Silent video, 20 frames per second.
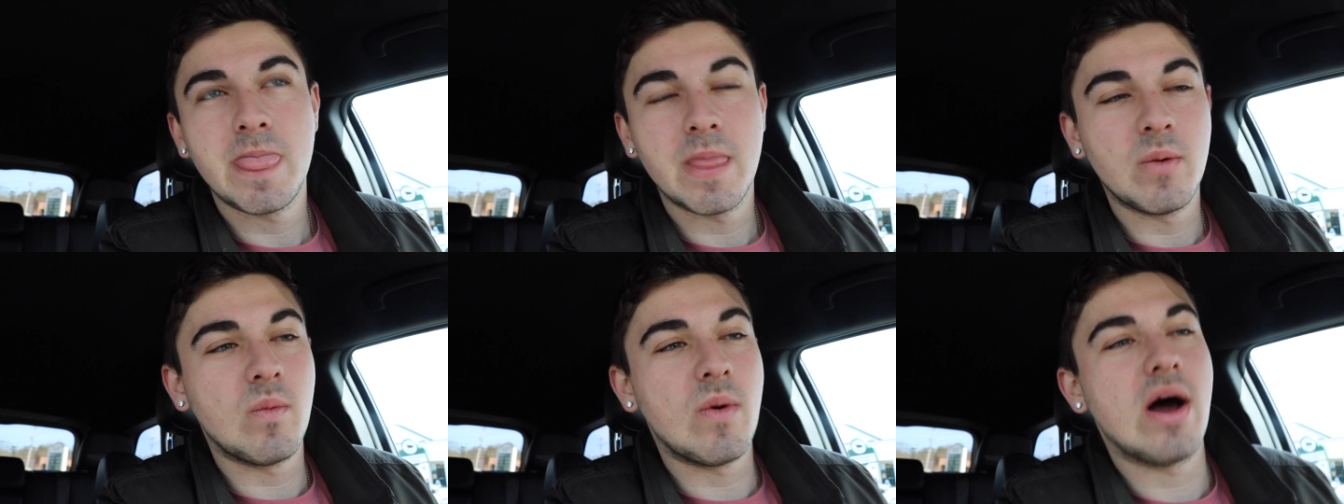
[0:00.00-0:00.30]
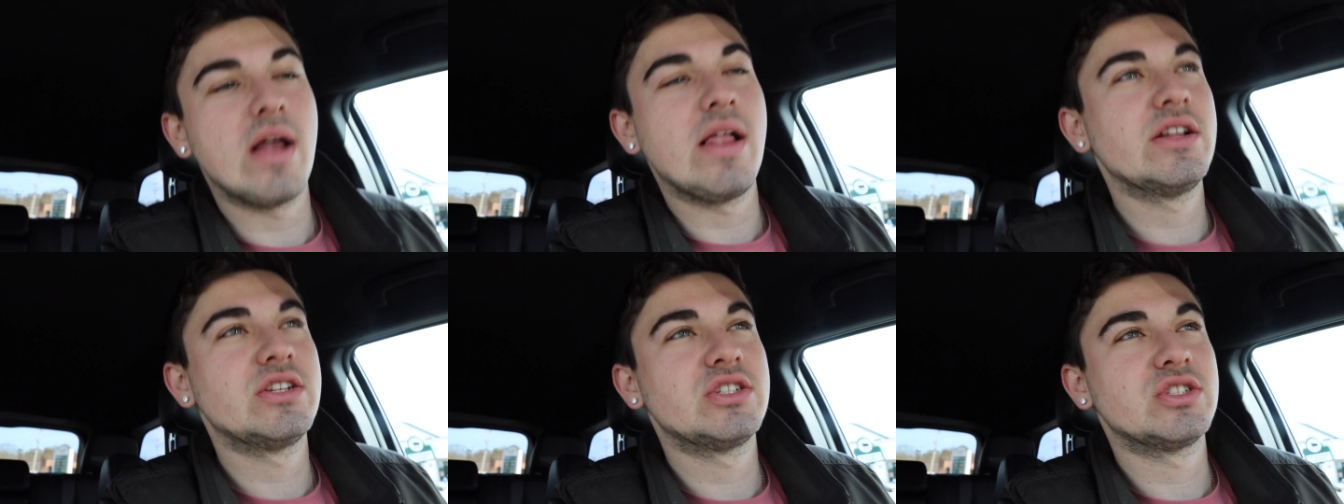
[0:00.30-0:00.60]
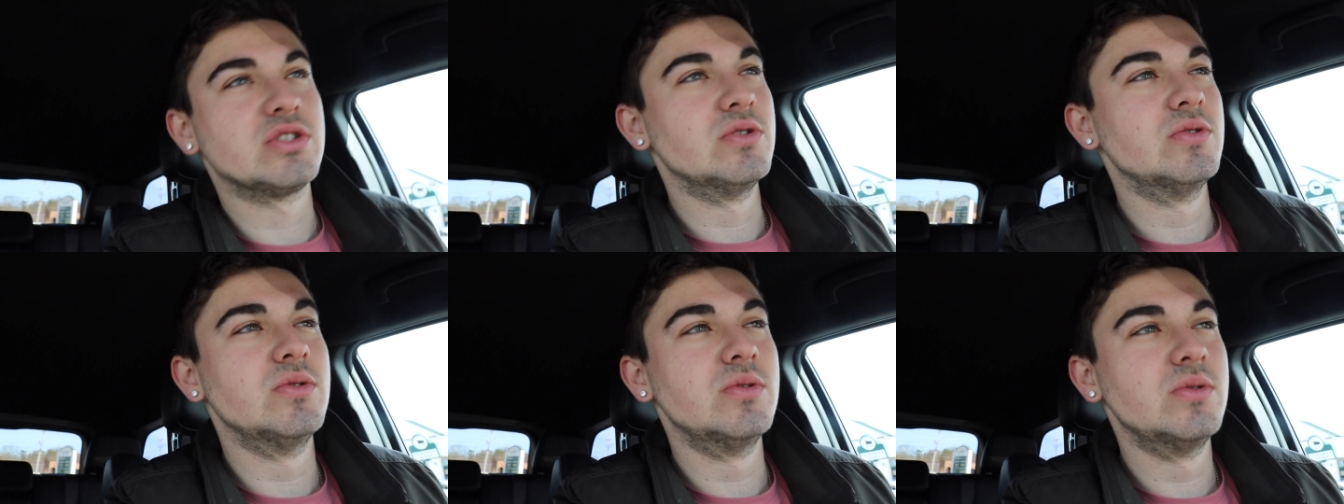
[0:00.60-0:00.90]
while at
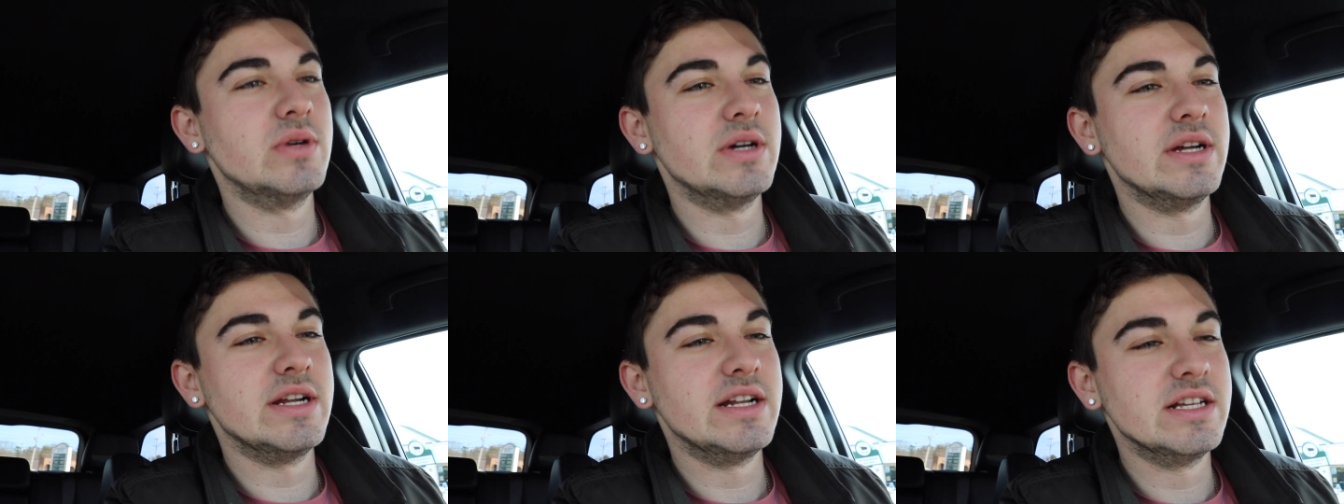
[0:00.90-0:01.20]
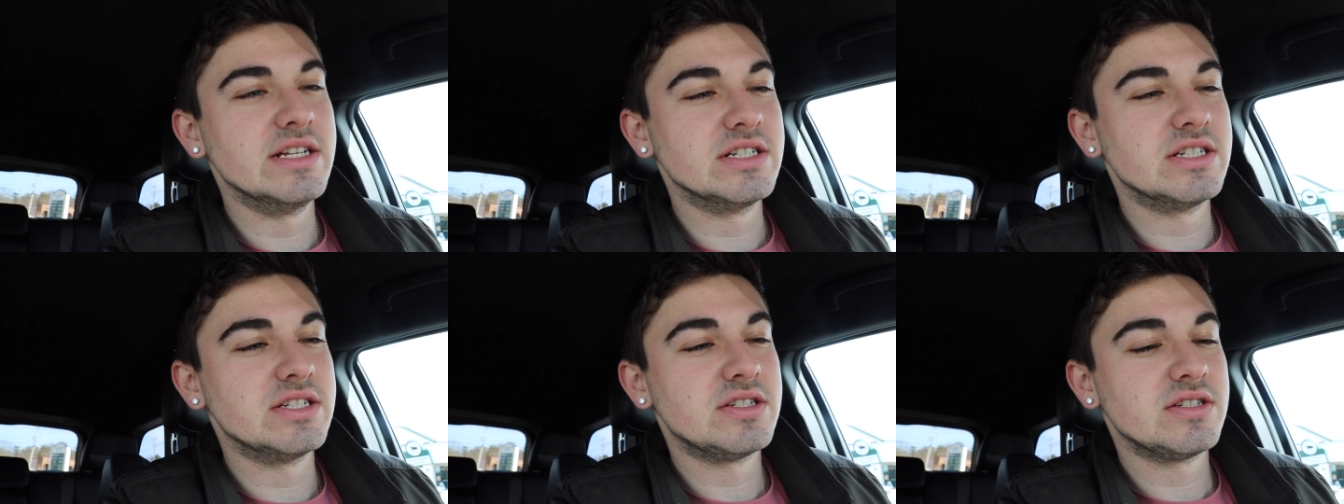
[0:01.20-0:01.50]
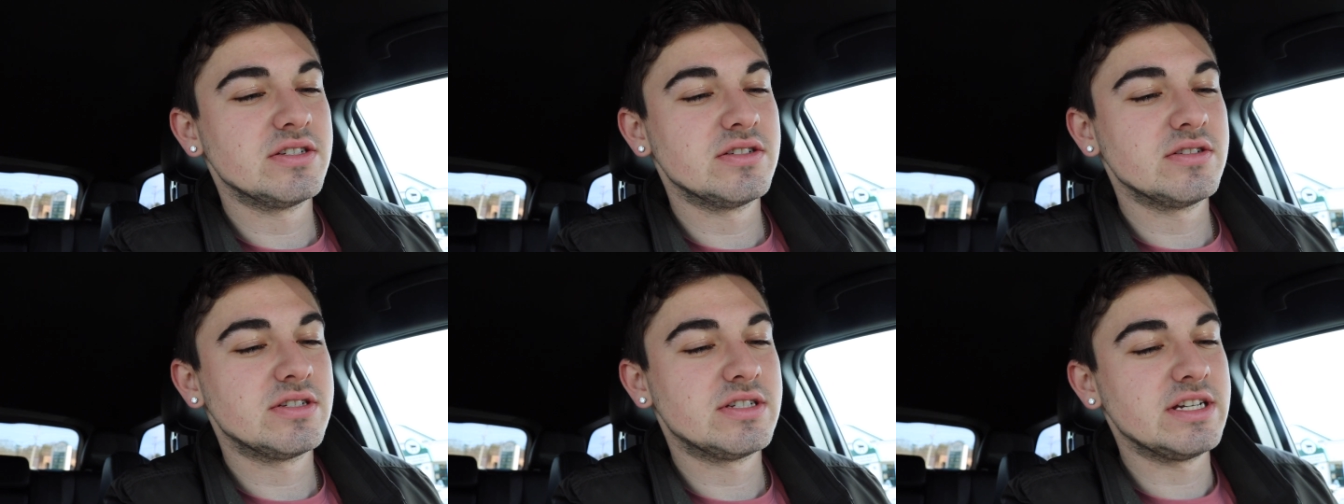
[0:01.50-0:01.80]
school, it
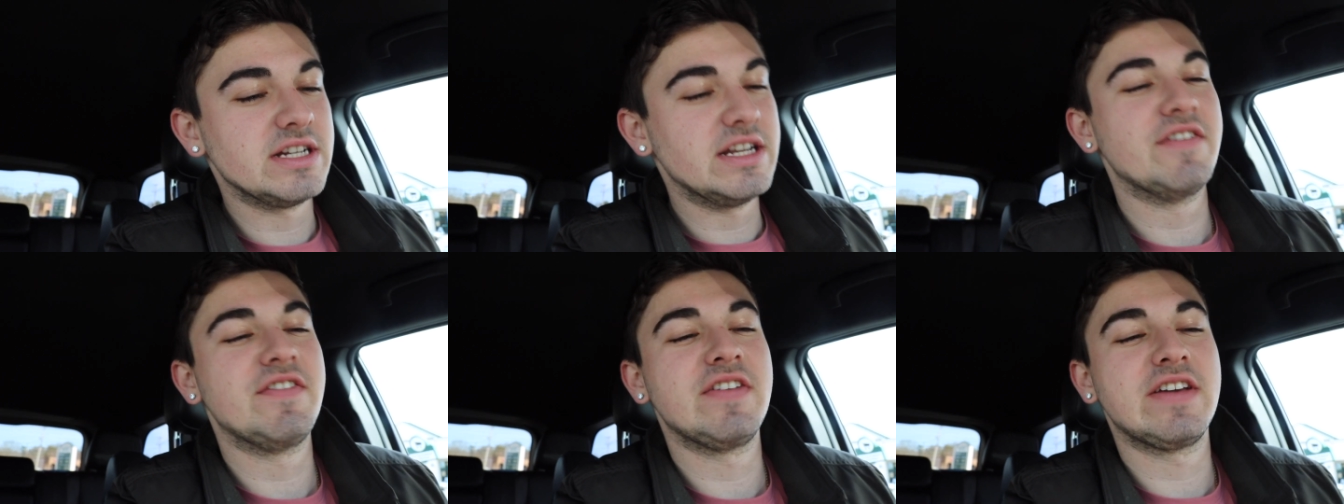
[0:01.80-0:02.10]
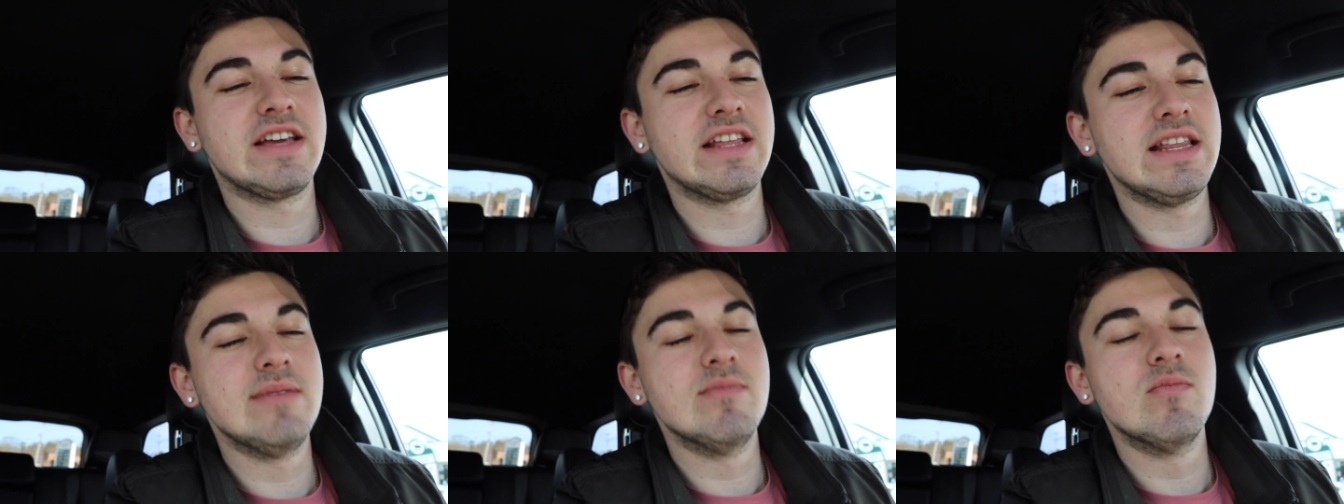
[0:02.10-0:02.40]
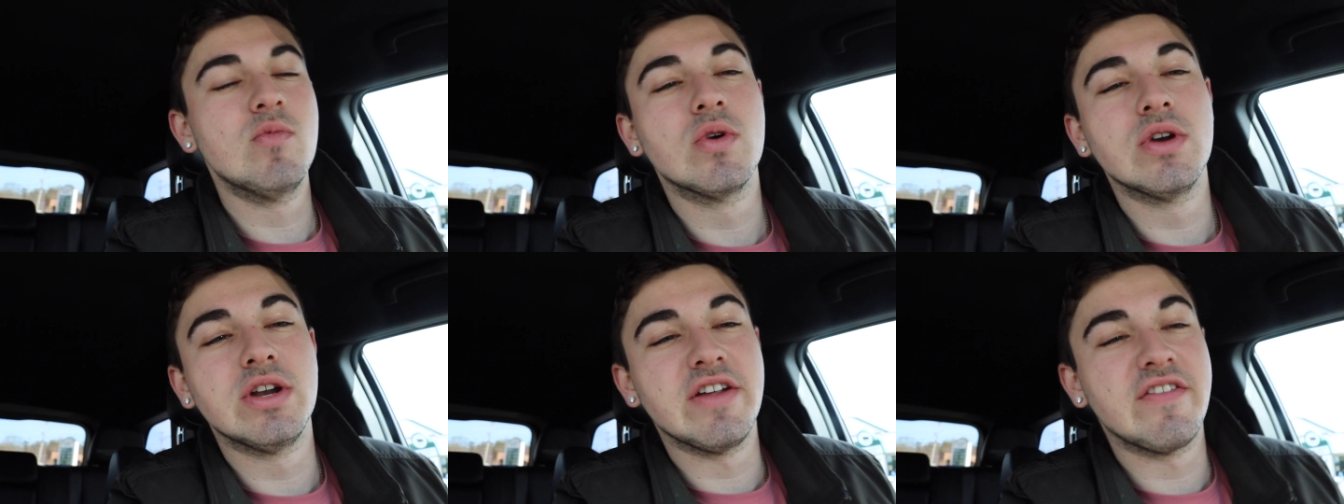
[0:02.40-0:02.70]
is significantly
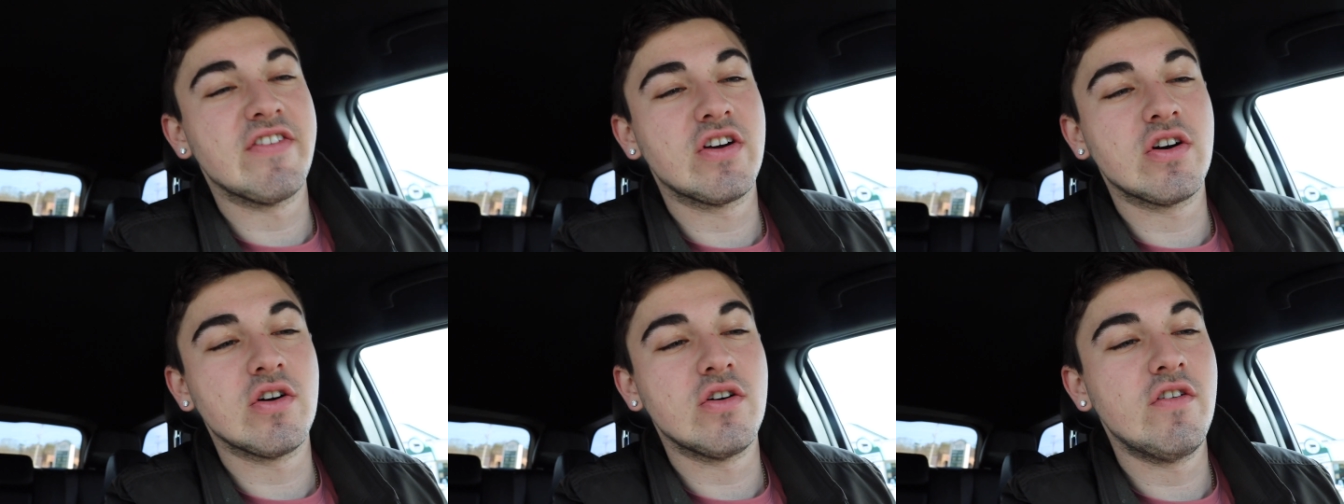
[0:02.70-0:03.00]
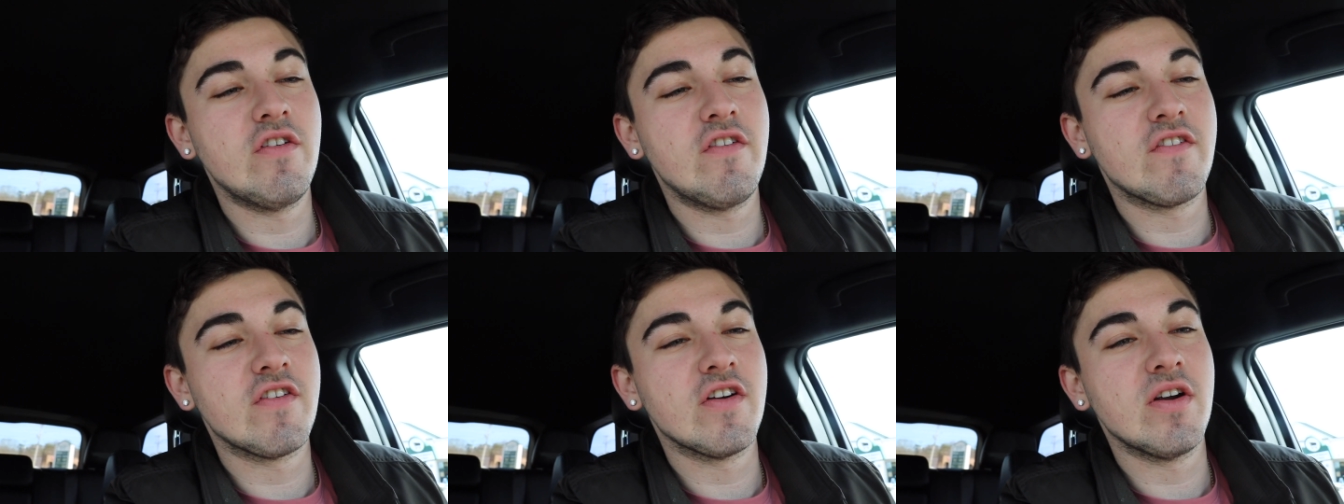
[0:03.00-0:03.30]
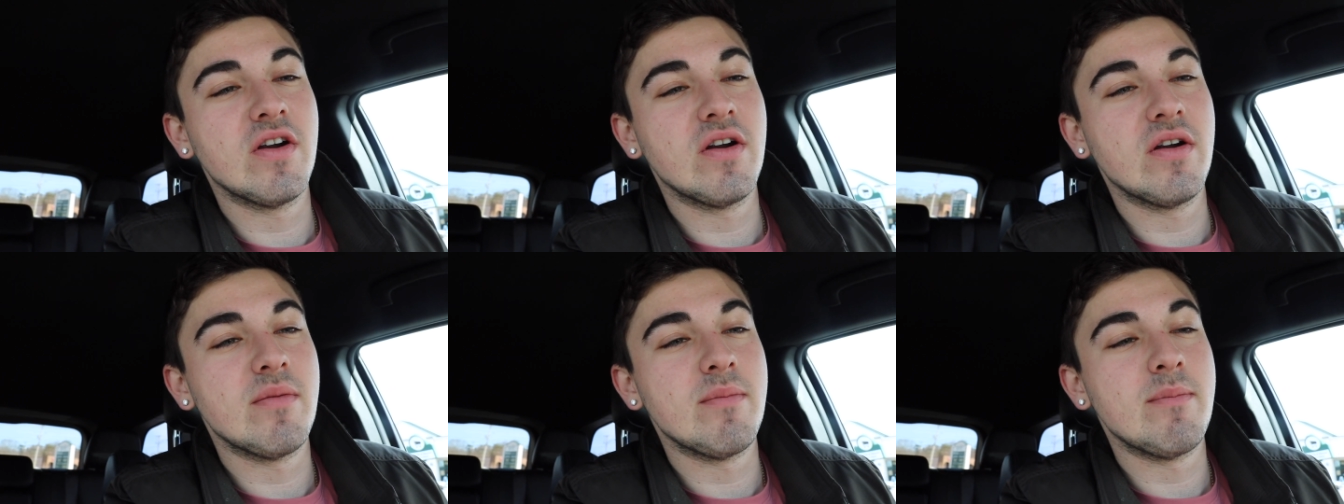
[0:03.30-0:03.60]
more difficult
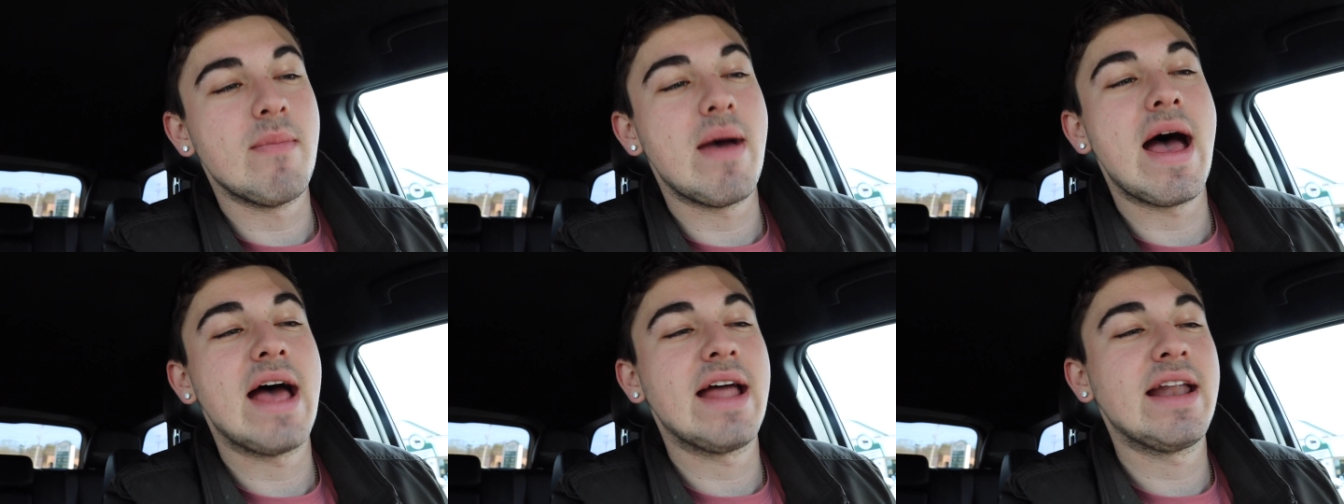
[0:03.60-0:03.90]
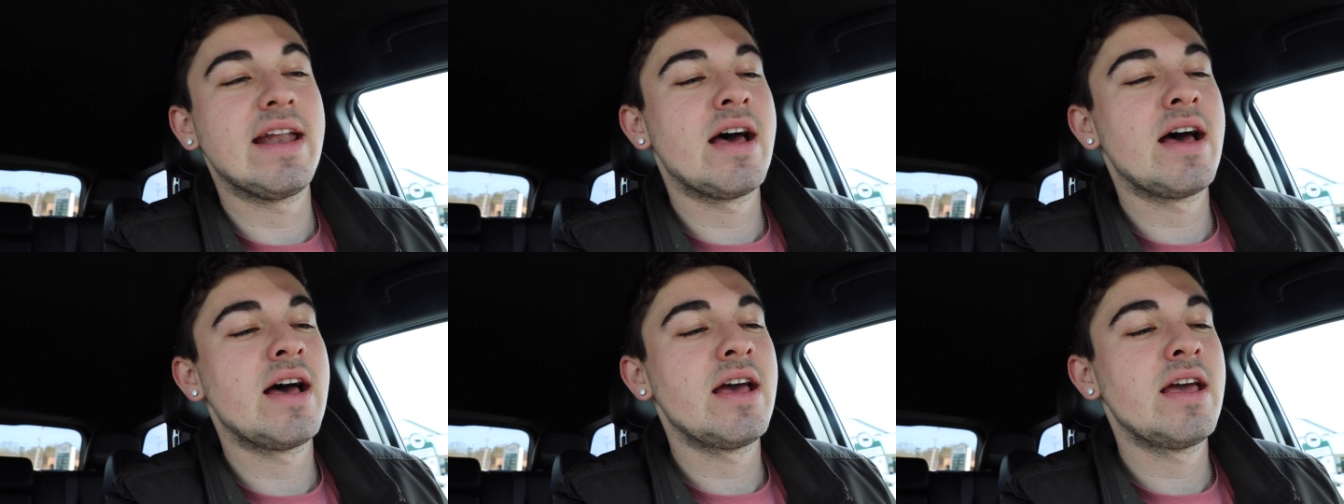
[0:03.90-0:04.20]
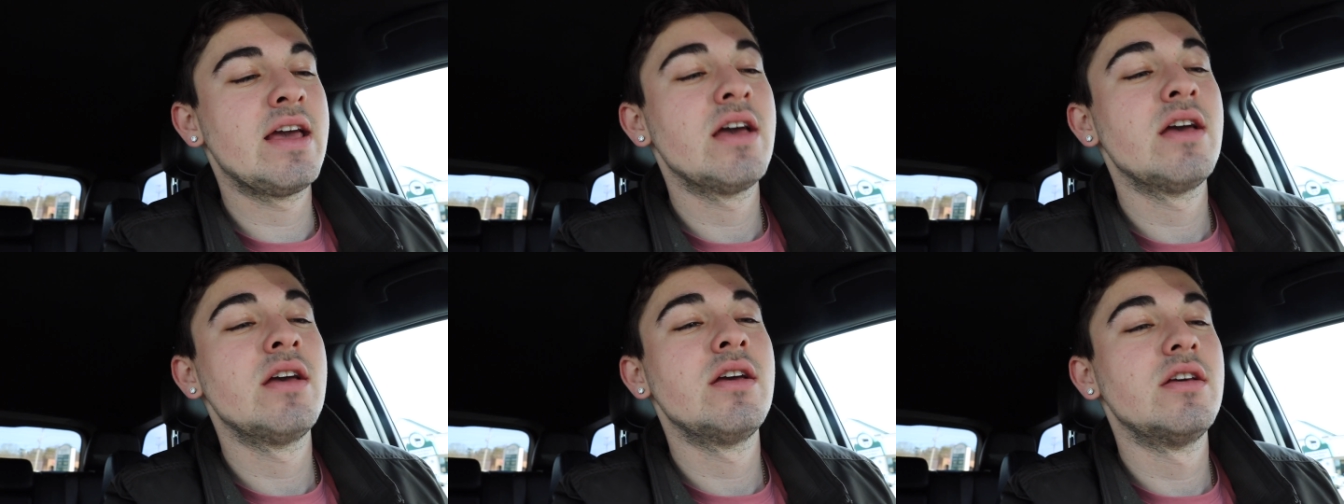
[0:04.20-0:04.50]
for Matt and
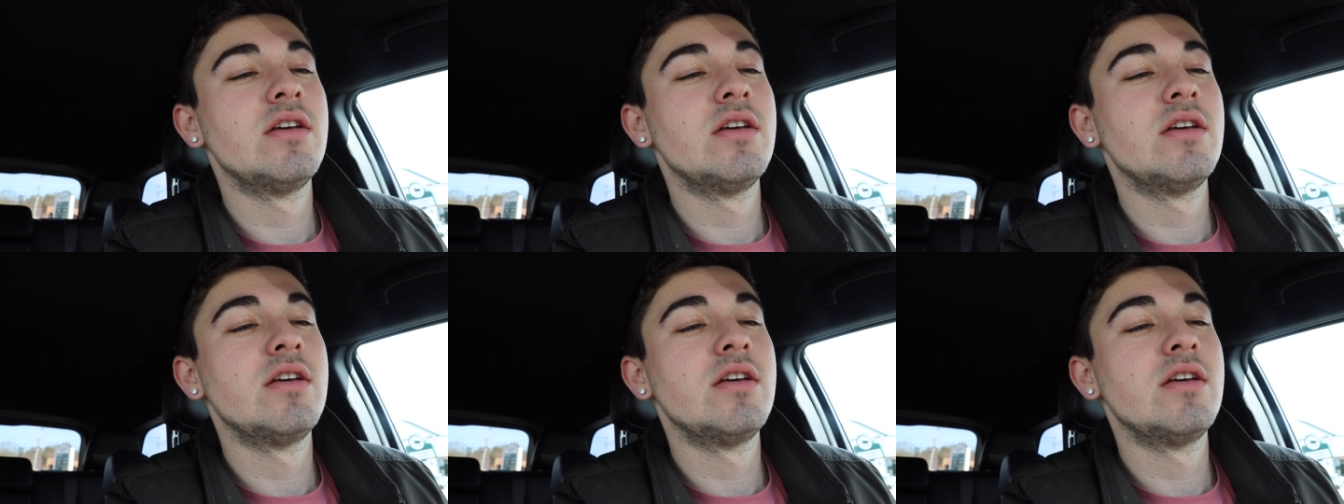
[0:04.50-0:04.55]
I